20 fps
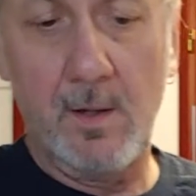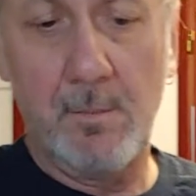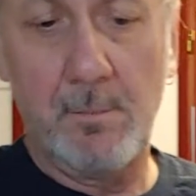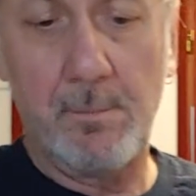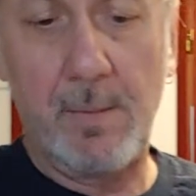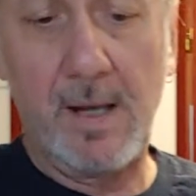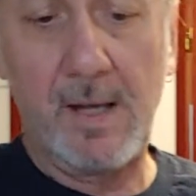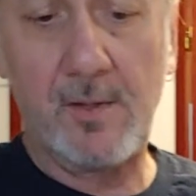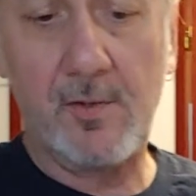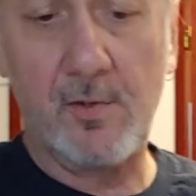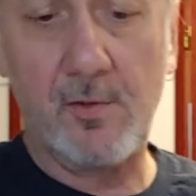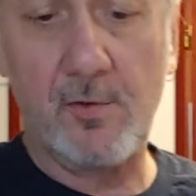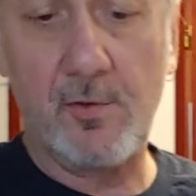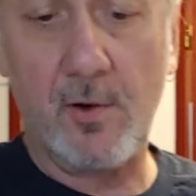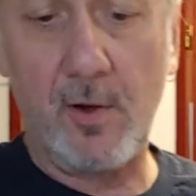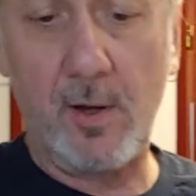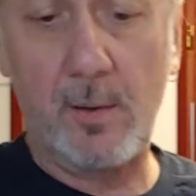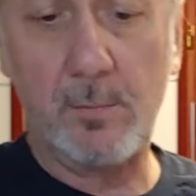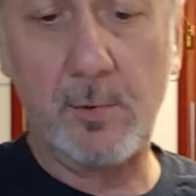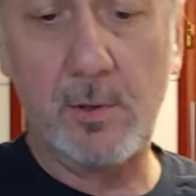bass and
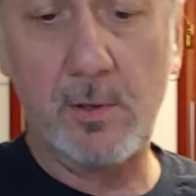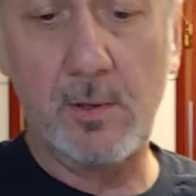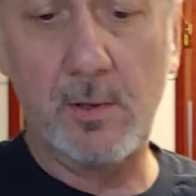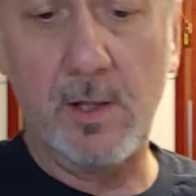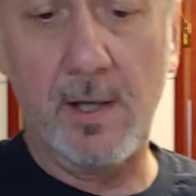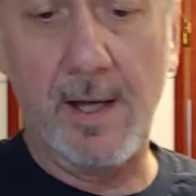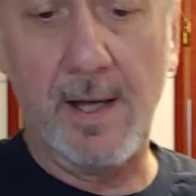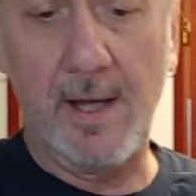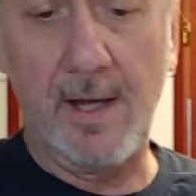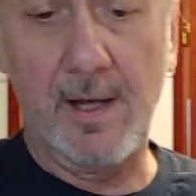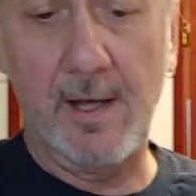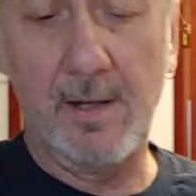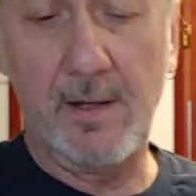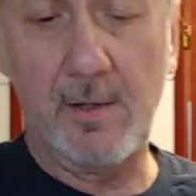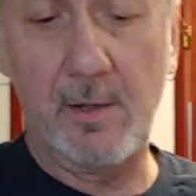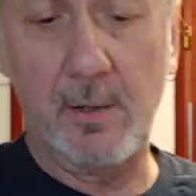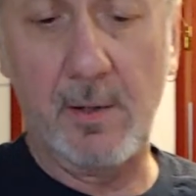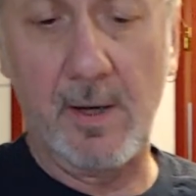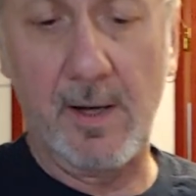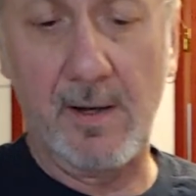treble, and
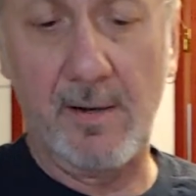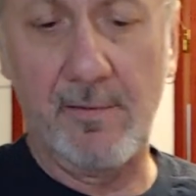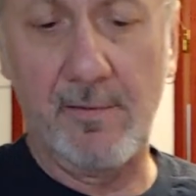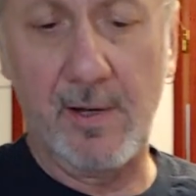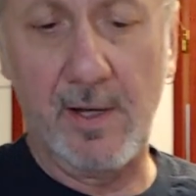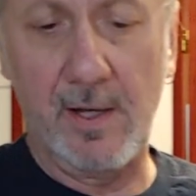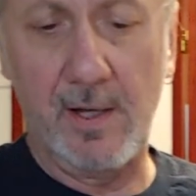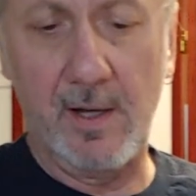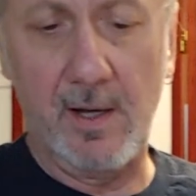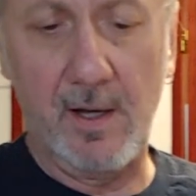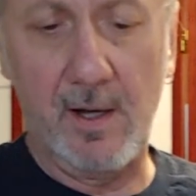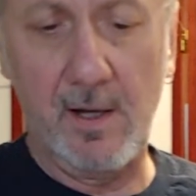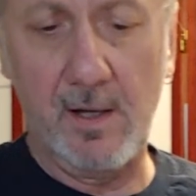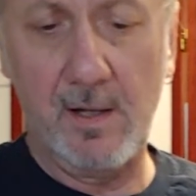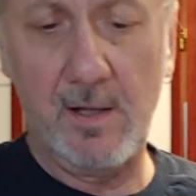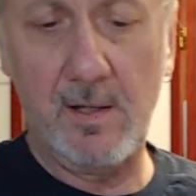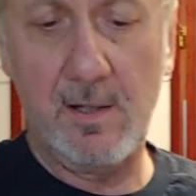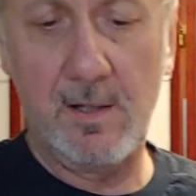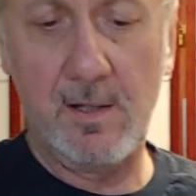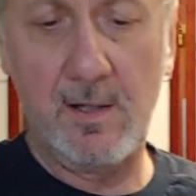you have a
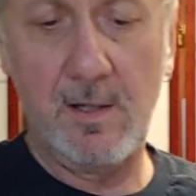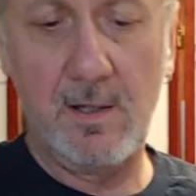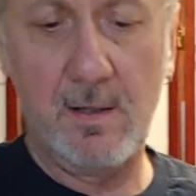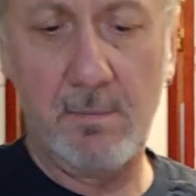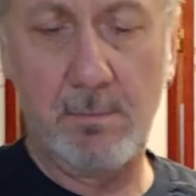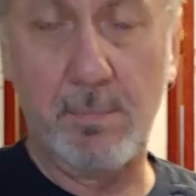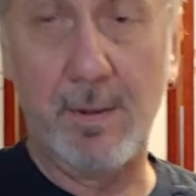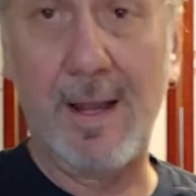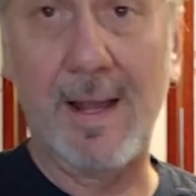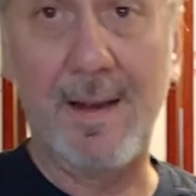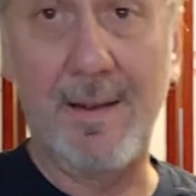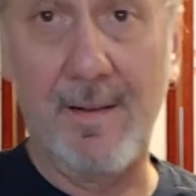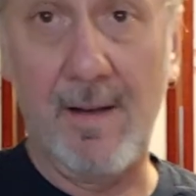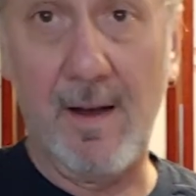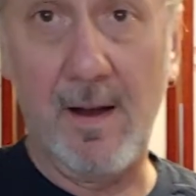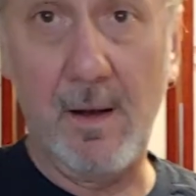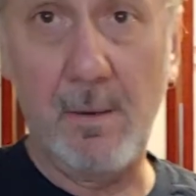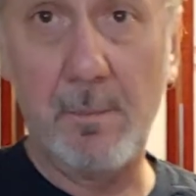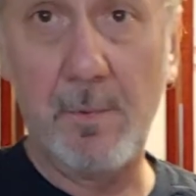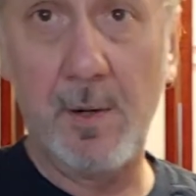blend
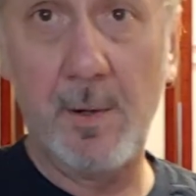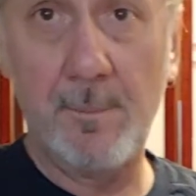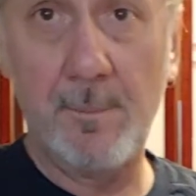knob.